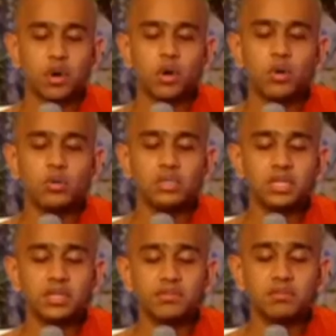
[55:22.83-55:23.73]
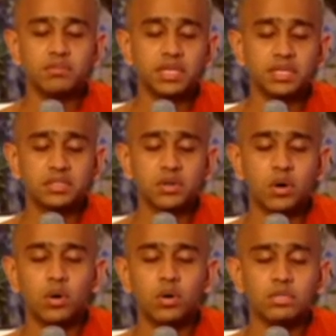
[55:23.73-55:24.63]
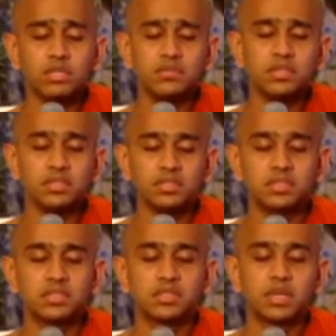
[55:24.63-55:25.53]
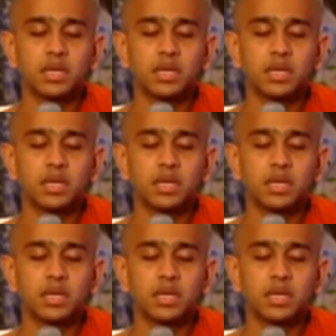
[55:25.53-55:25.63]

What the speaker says: all the living beings in all the worlds.